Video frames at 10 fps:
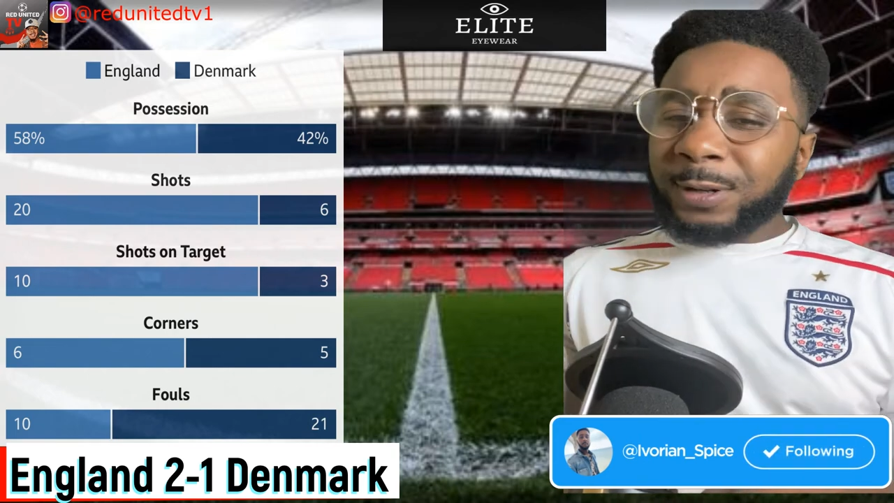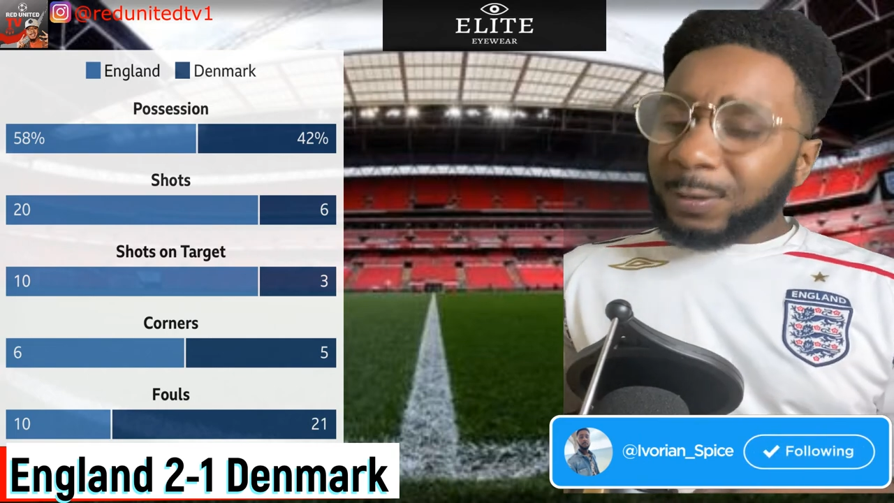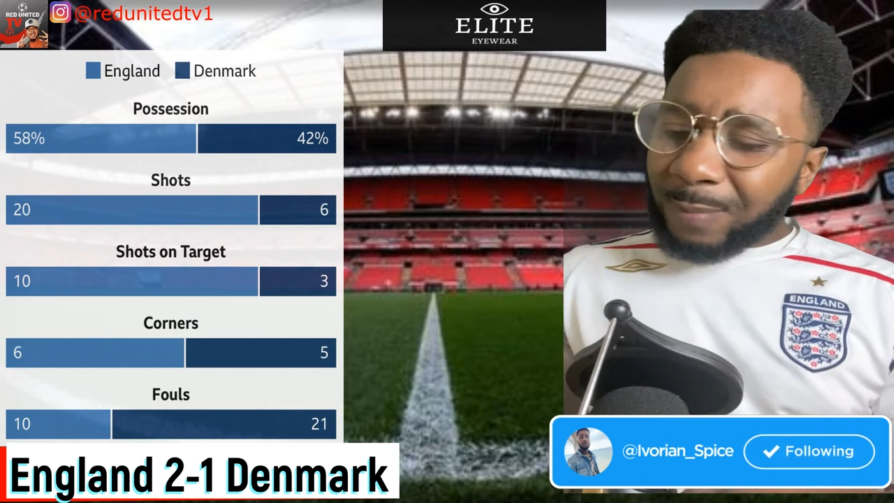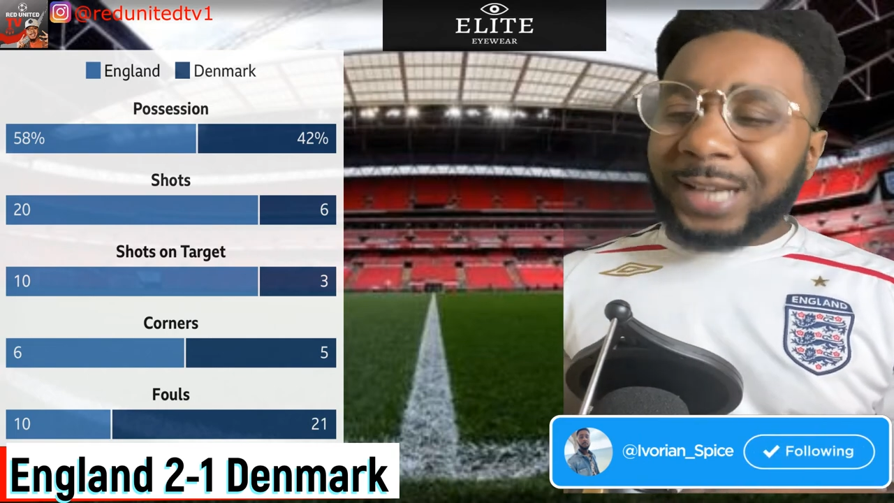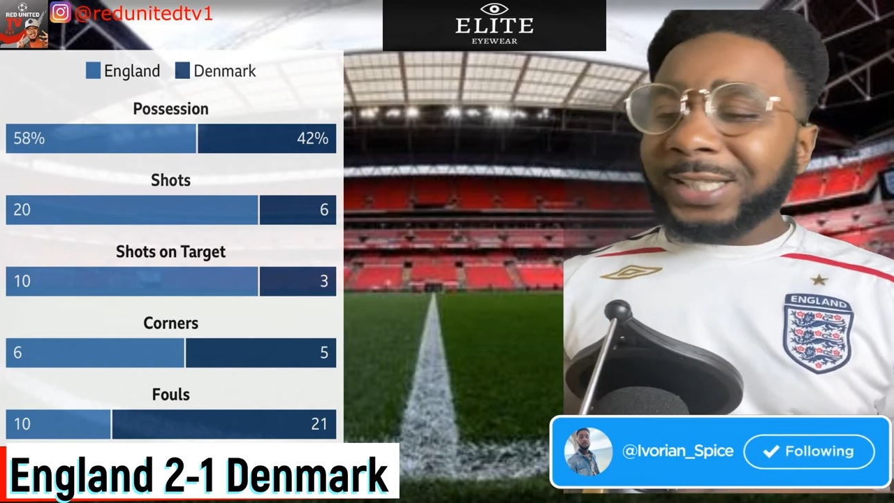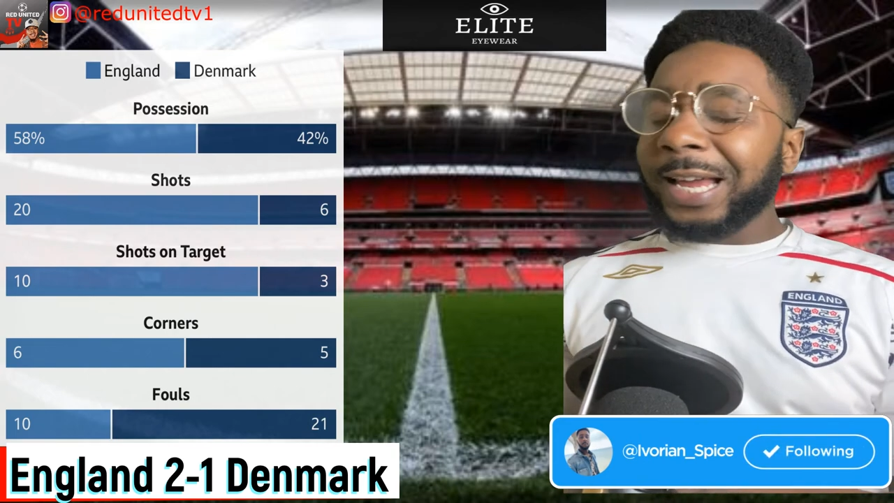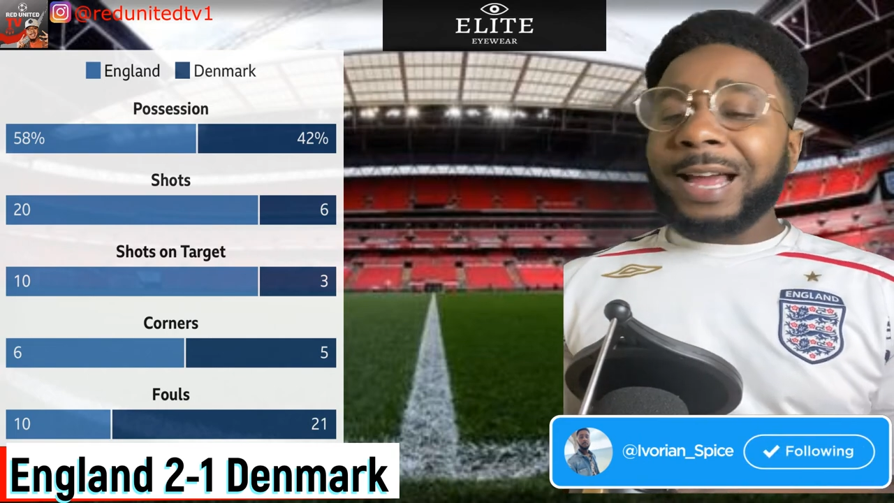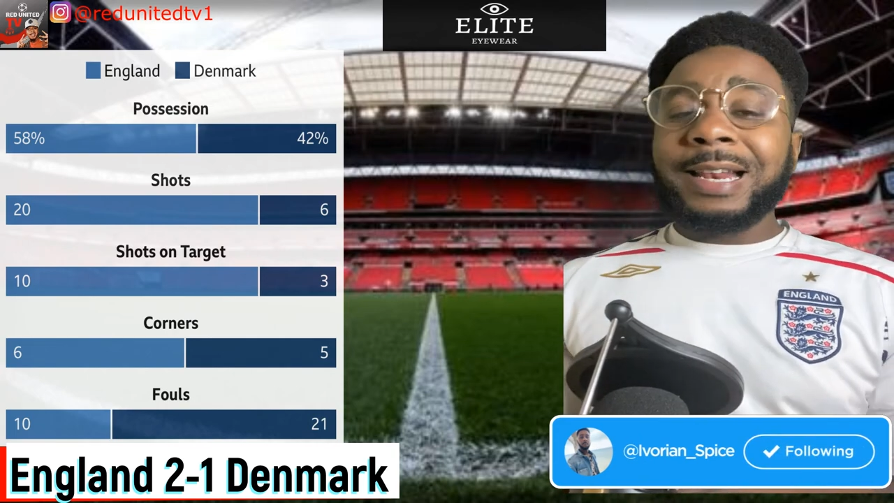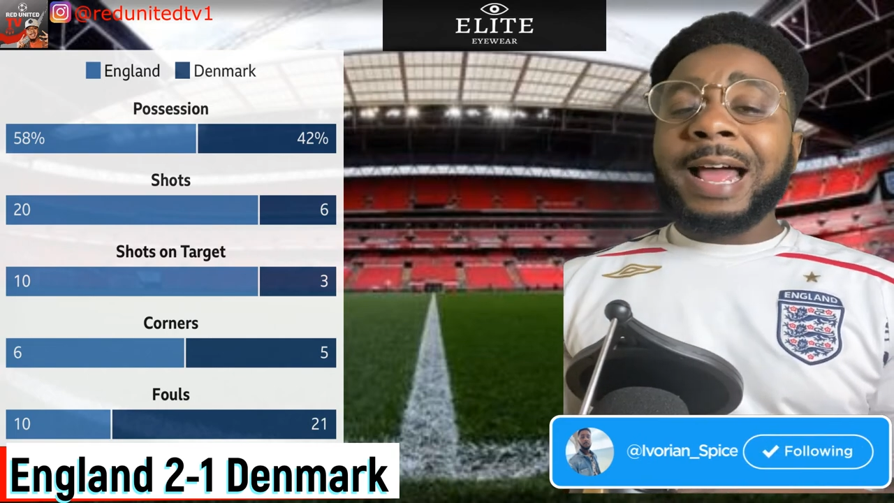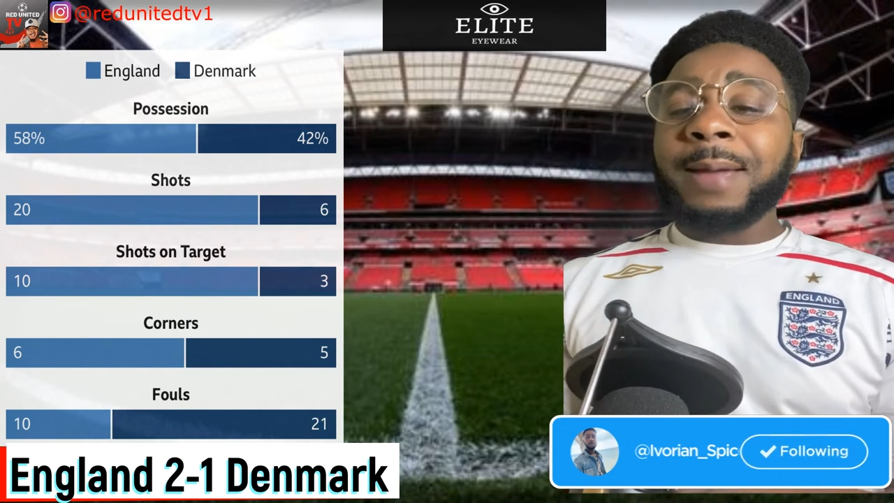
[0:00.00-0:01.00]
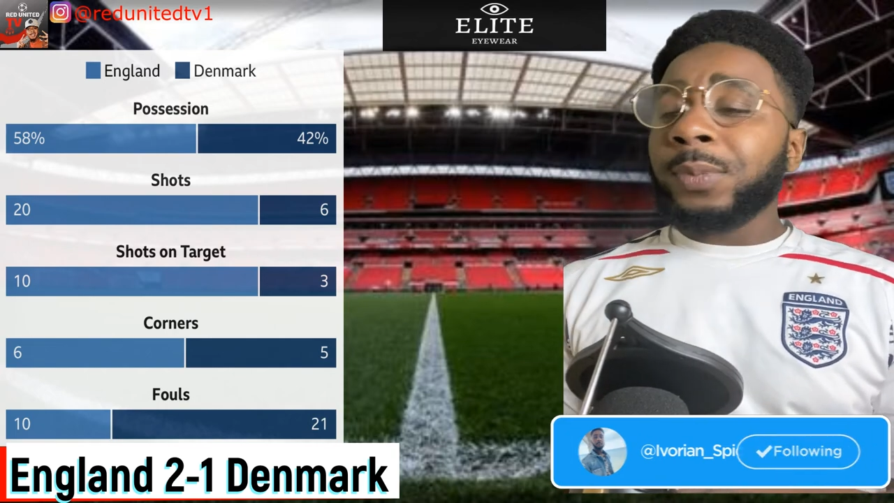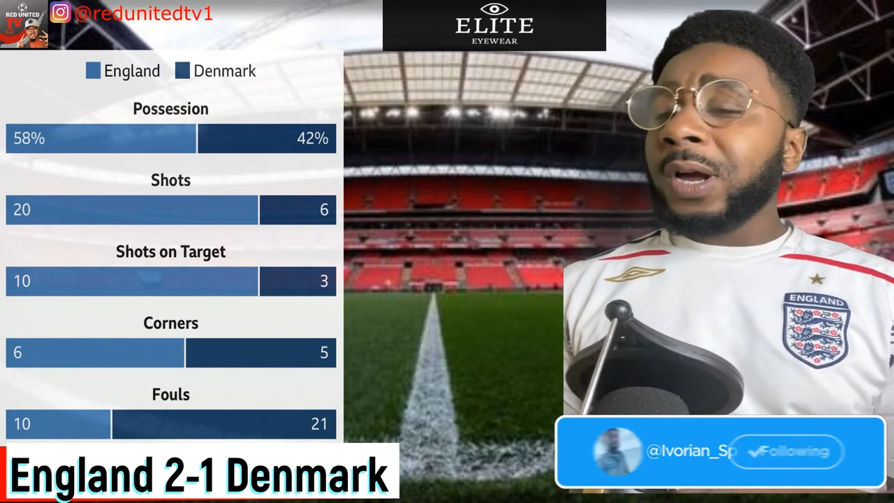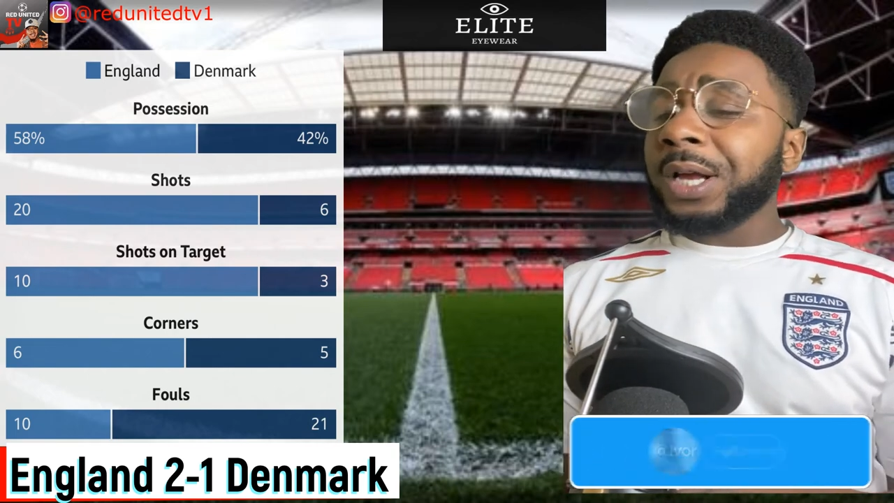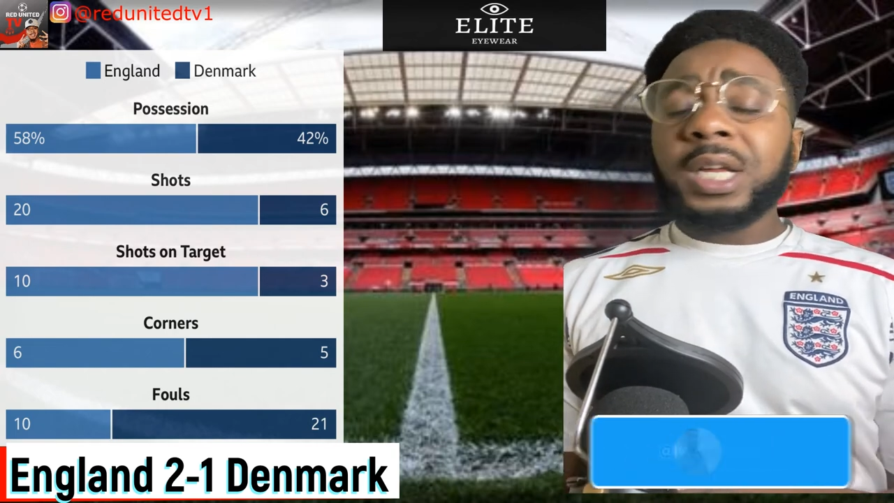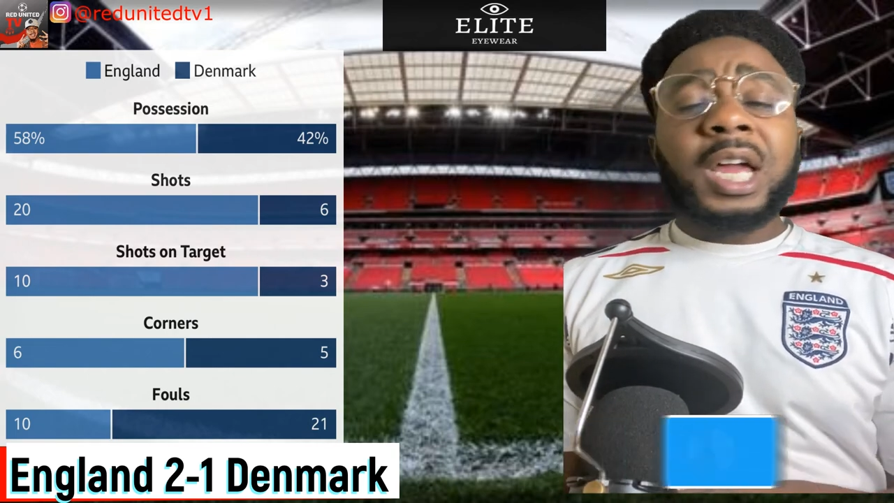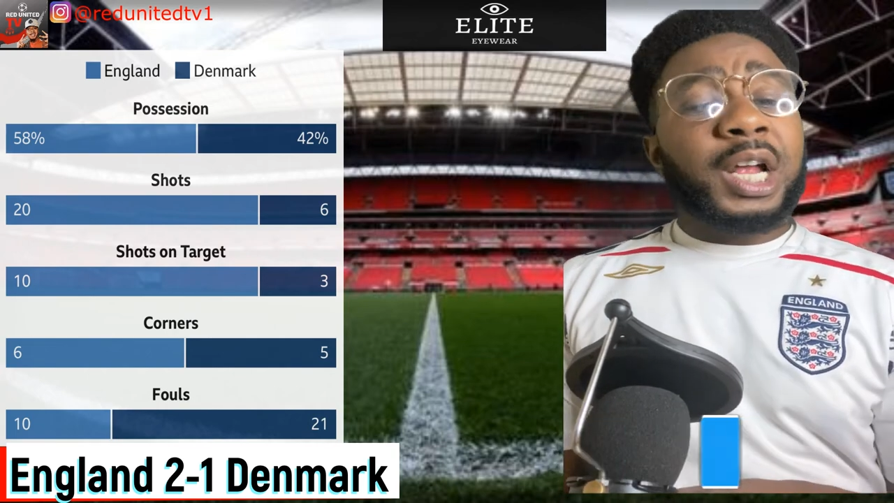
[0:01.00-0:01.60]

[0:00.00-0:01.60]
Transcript: smash that like button,